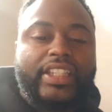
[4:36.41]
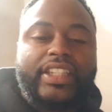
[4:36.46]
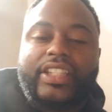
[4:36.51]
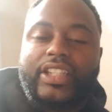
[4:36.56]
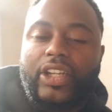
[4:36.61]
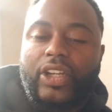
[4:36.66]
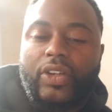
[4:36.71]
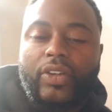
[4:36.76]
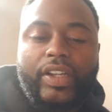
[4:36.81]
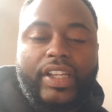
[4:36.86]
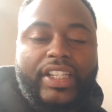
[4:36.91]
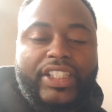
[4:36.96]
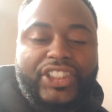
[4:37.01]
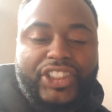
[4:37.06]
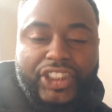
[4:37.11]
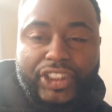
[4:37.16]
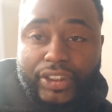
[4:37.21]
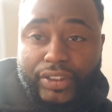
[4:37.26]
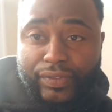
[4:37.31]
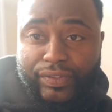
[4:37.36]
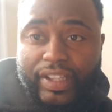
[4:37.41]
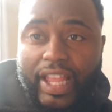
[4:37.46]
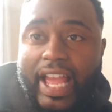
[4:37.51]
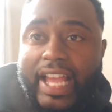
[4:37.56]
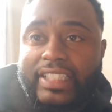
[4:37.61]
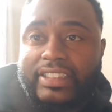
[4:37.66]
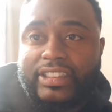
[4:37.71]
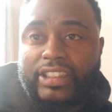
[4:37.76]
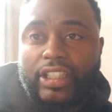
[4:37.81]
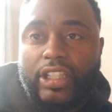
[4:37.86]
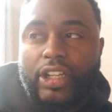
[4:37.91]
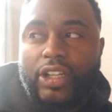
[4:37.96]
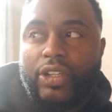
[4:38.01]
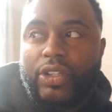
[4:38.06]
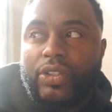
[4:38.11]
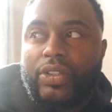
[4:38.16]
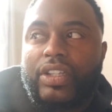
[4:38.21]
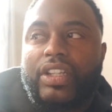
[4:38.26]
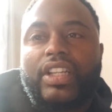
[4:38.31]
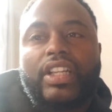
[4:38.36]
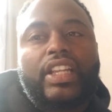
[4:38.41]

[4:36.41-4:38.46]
and just fly slow